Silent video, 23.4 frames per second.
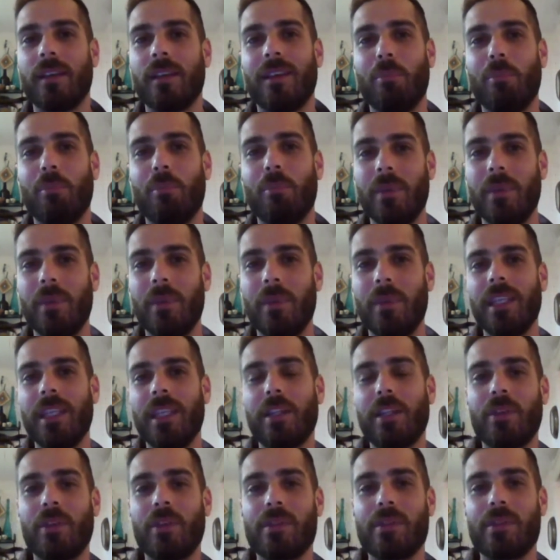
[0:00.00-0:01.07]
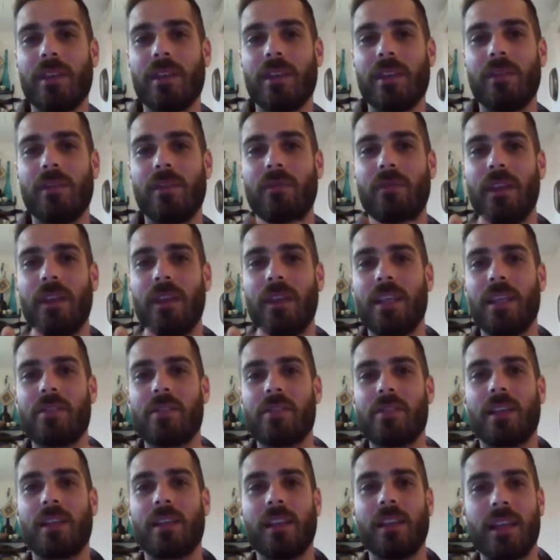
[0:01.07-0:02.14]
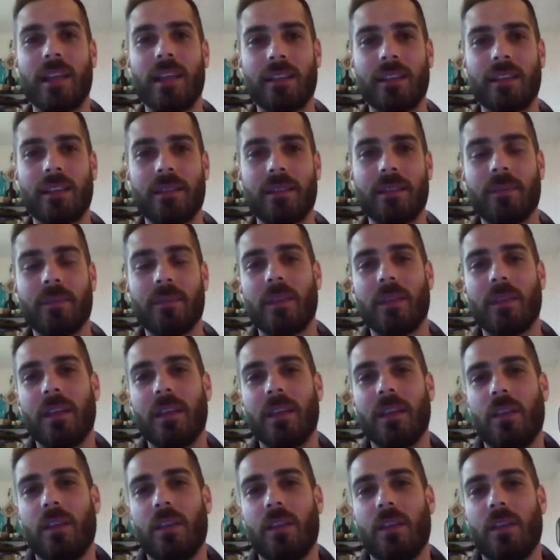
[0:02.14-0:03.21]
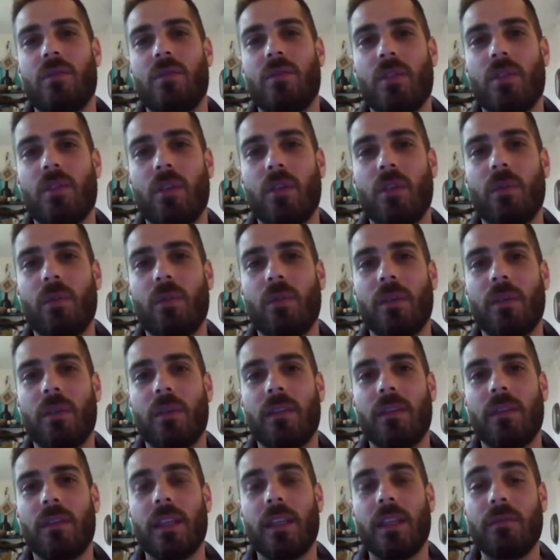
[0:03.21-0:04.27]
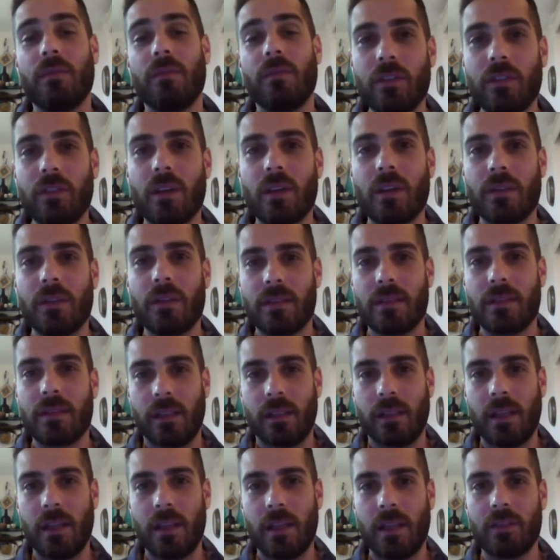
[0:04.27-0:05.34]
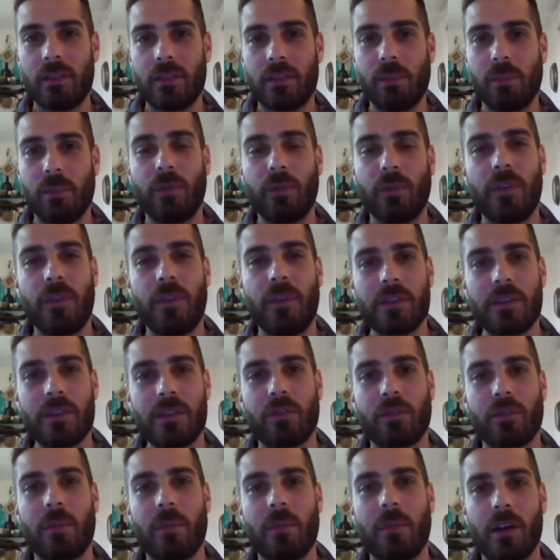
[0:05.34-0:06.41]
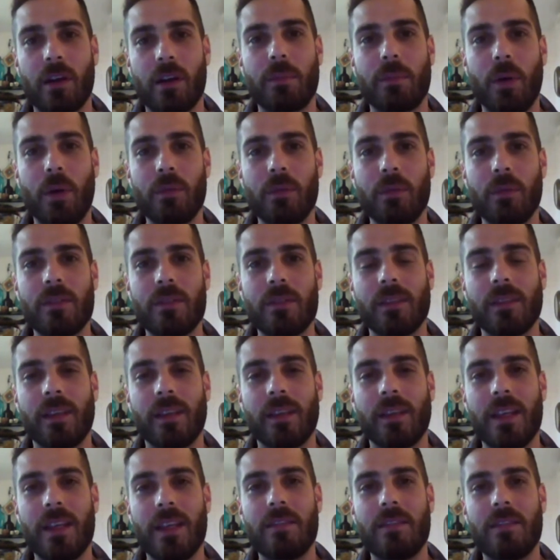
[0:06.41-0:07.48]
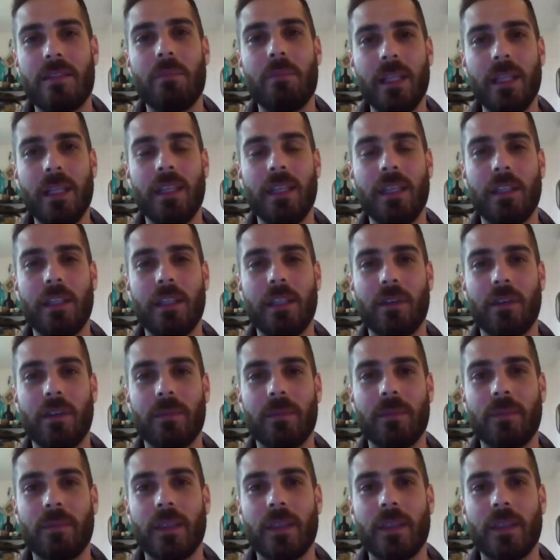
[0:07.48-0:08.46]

meat eaters and vegans alike. So the inventor of this technology, Professor Mark Post, is a meat eater.